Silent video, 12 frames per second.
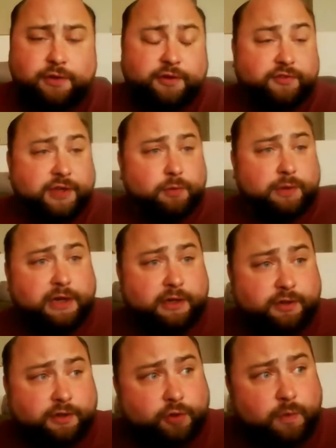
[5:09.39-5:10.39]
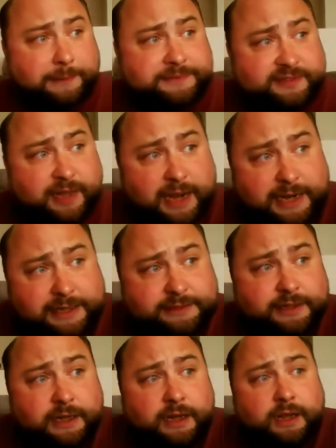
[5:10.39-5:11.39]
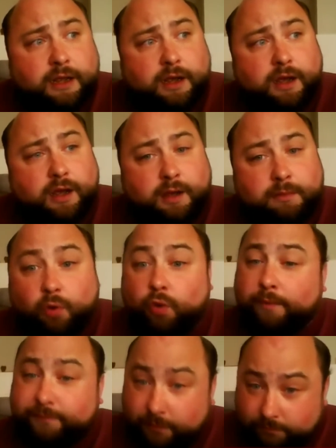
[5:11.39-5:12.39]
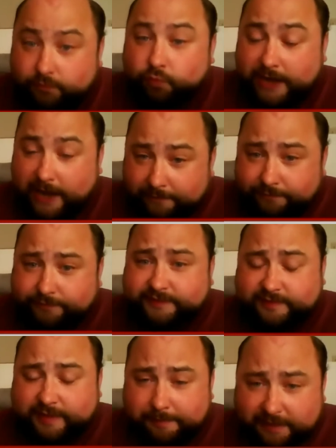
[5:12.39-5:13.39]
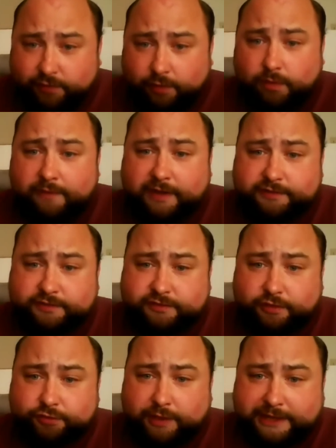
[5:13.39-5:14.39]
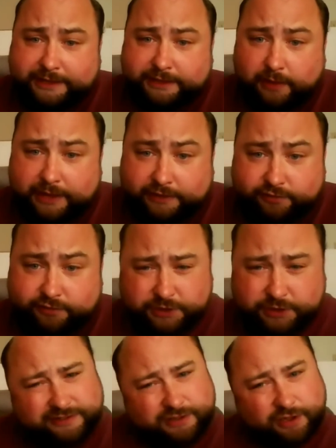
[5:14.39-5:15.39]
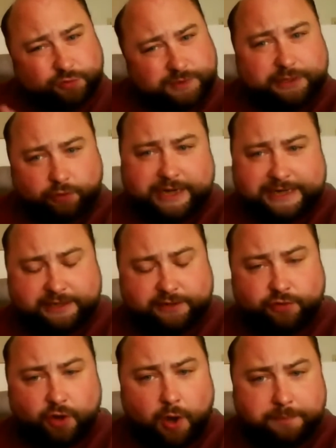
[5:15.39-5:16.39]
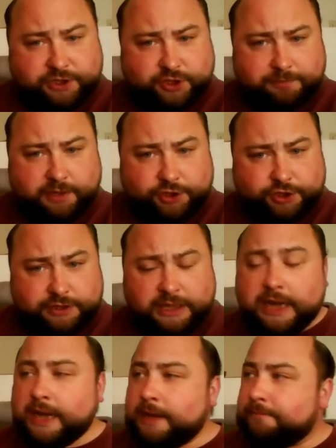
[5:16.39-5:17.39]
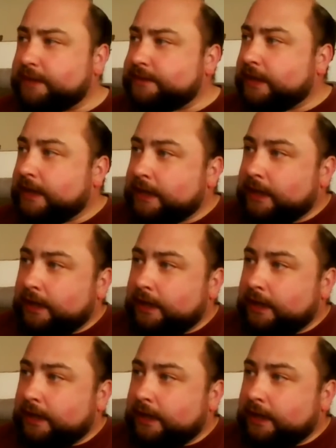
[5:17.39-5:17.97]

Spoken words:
Another thing we got on the website, we have Samizowa versus the Dueling Dragons, which is not really related to the Hobby Shop dungeon, but